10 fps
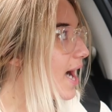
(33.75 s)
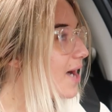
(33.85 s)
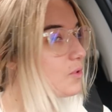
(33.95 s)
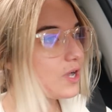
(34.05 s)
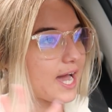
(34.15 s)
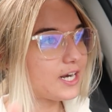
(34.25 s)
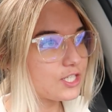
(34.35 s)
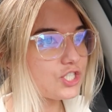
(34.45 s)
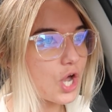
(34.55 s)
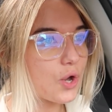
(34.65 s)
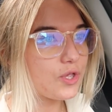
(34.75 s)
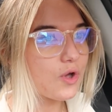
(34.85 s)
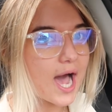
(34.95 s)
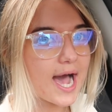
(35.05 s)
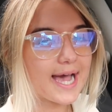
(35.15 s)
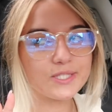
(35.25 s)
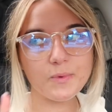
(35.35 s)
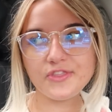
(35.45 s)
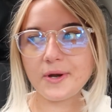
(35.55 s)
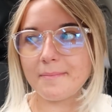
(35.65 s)
I will kind of show you guys
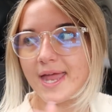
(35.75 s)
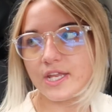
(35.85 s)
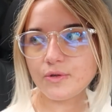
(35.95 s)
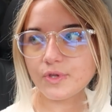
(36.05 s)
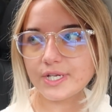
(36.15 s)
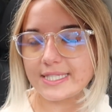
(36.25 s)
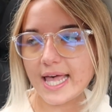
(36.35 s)
what their menu looks